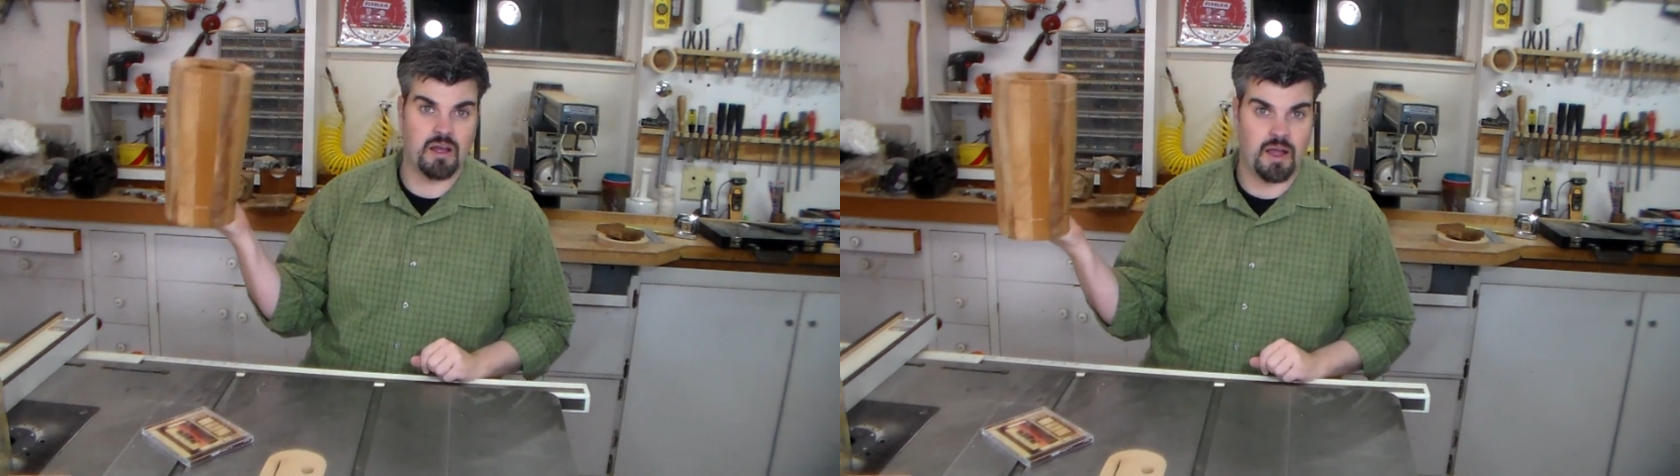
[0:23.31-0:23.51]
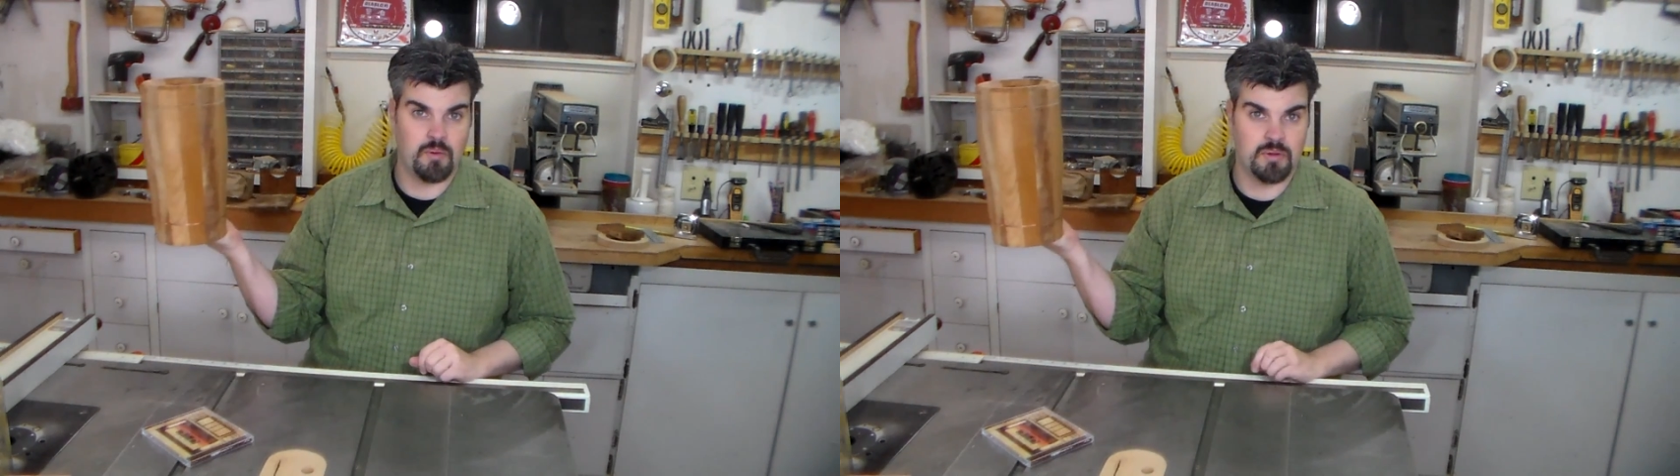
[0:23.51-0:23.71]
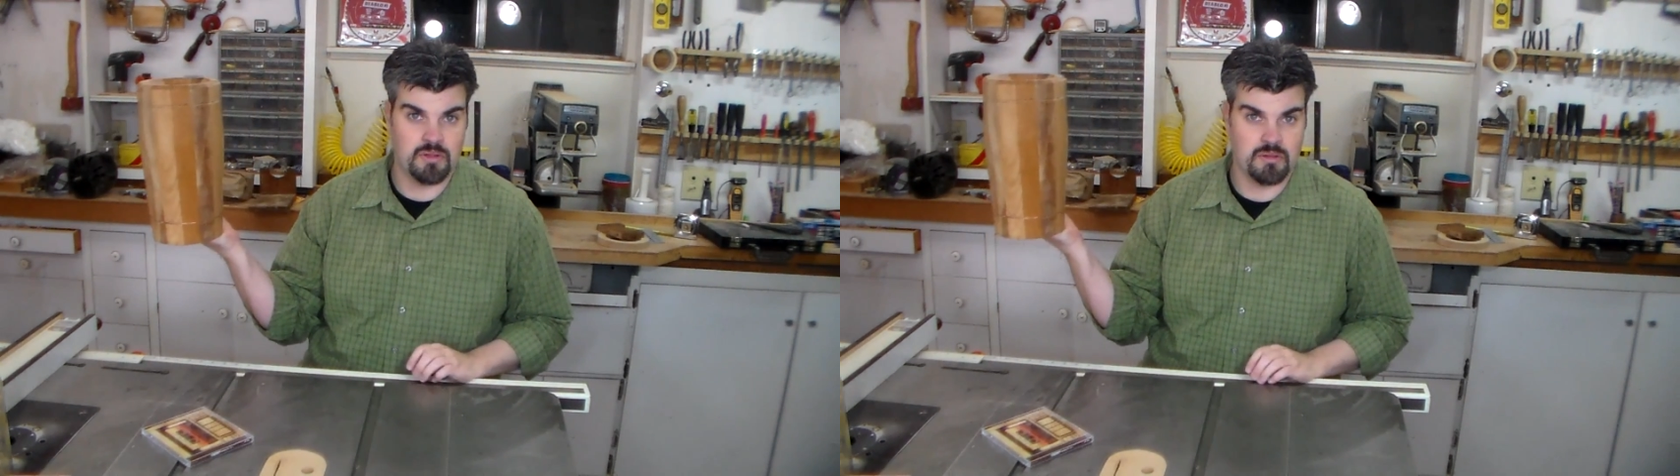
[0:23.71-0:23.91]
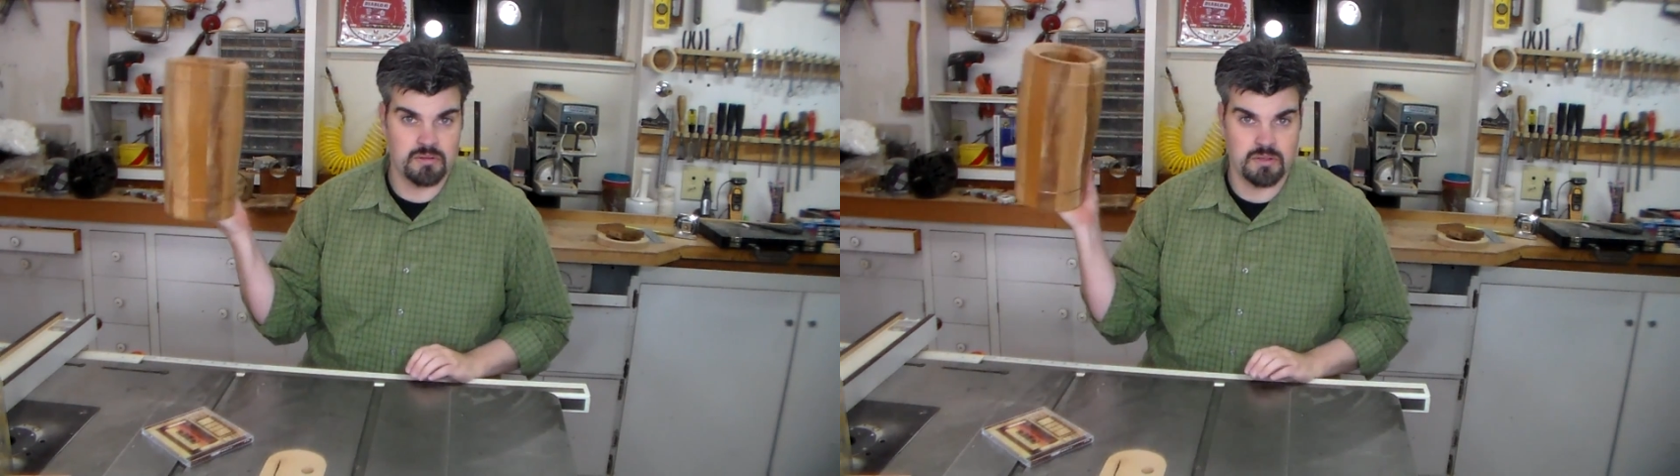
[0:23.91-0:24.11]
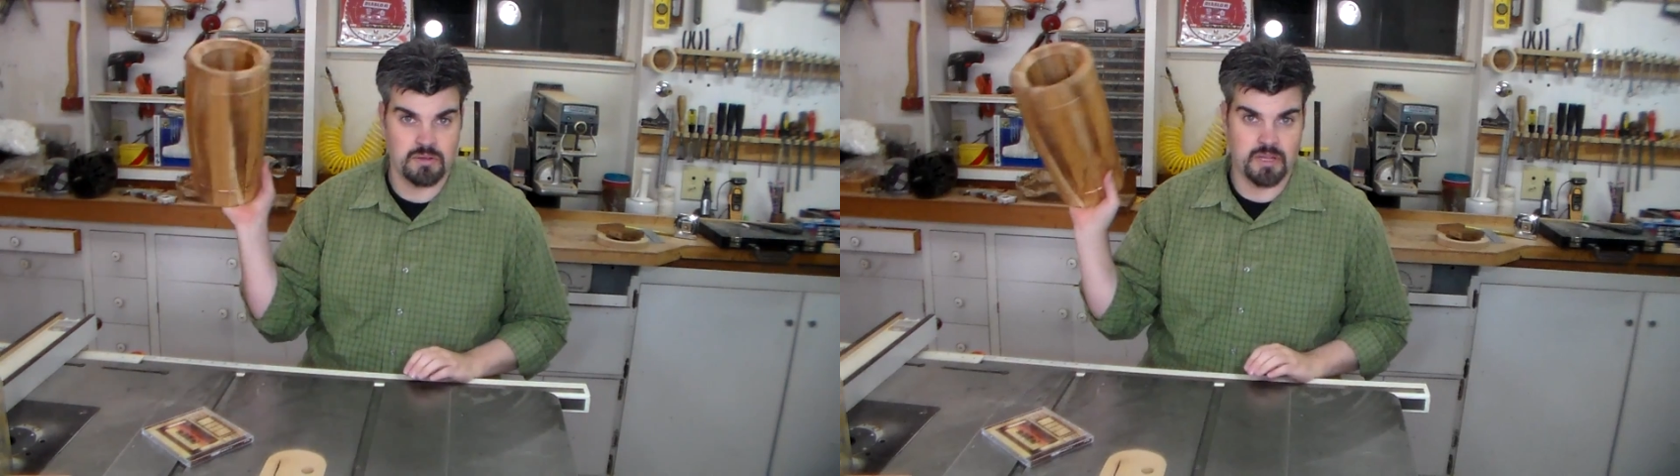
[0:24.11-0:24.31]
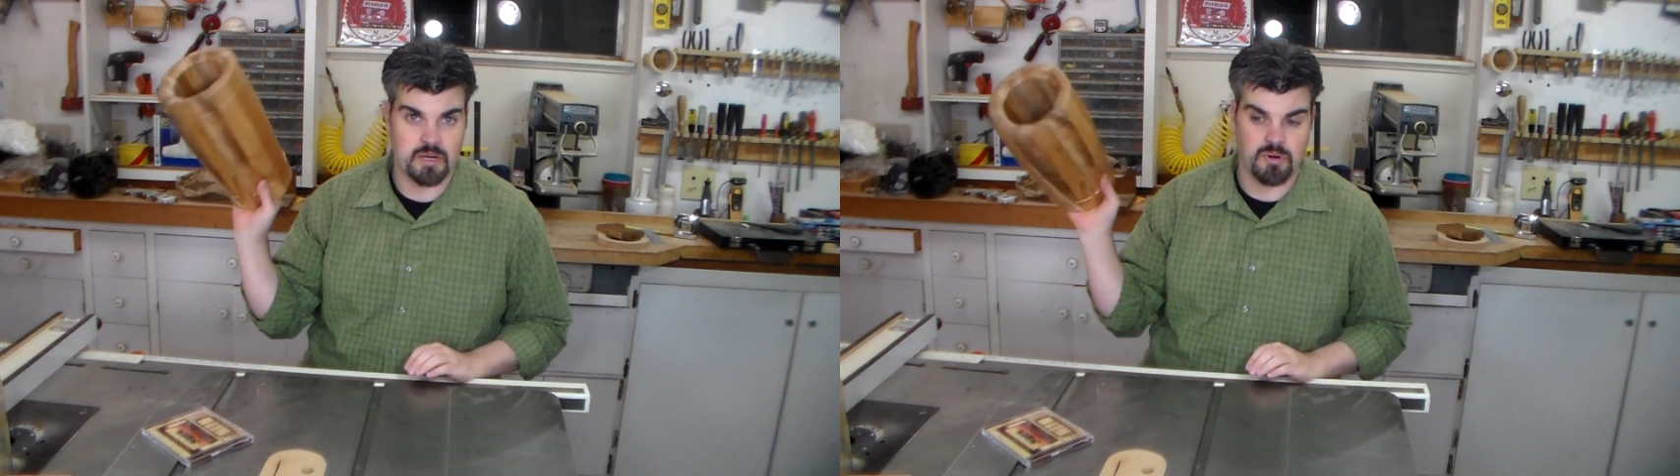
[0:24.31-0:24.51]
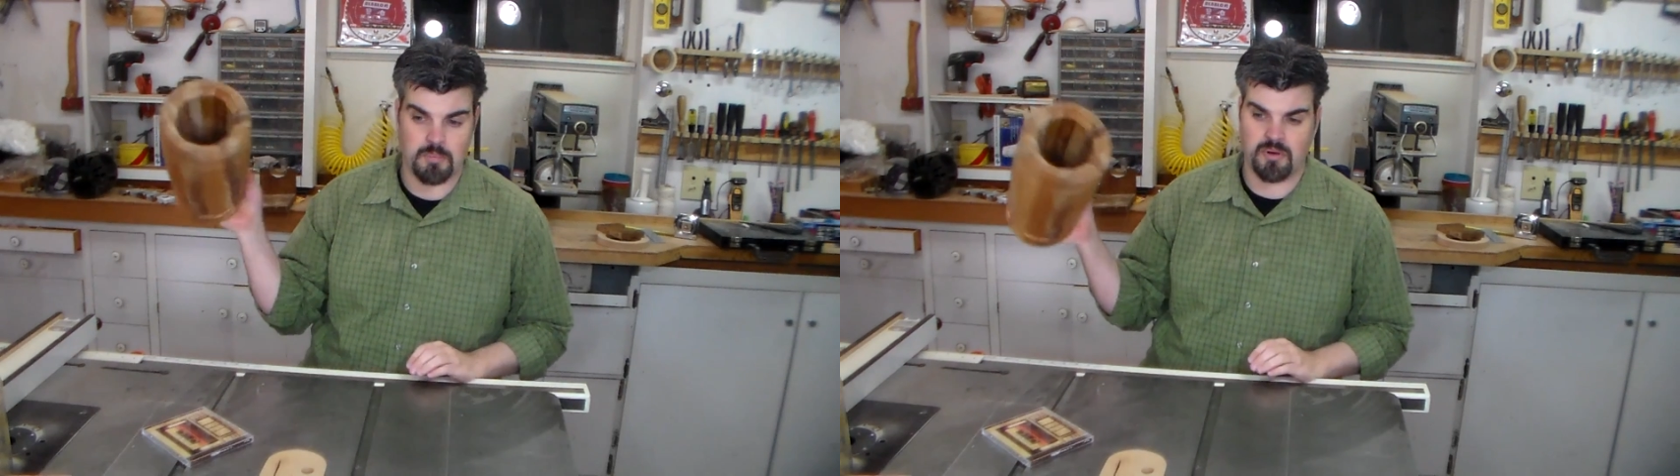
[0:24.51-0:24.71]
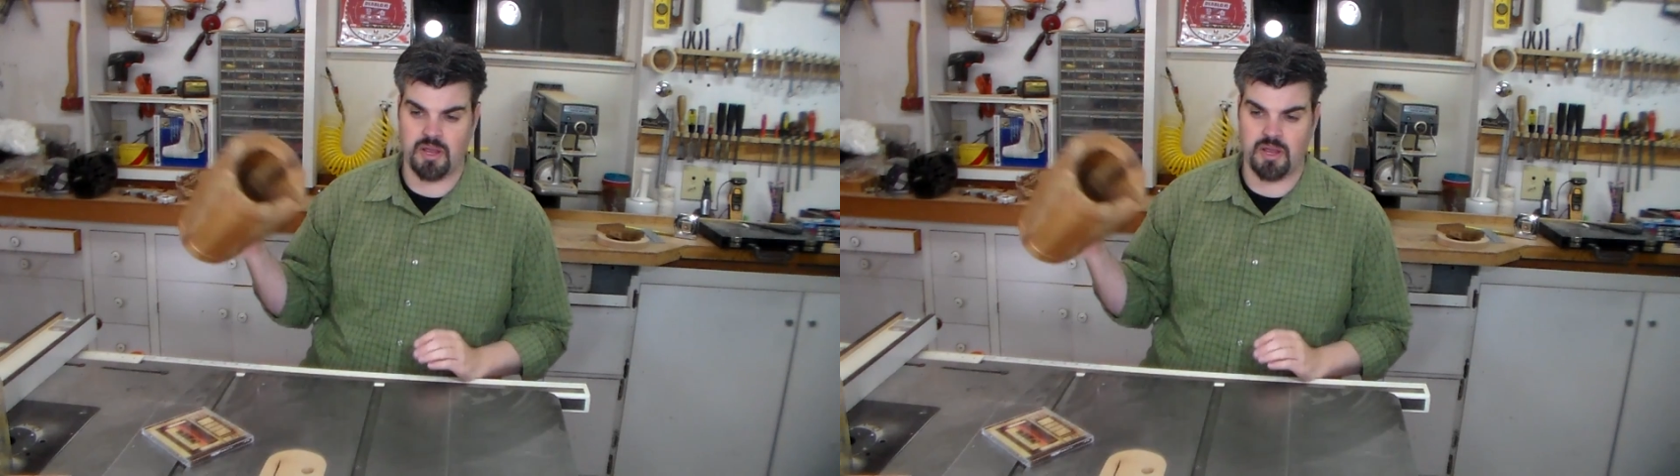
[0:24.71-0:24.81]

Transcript: I will get a proper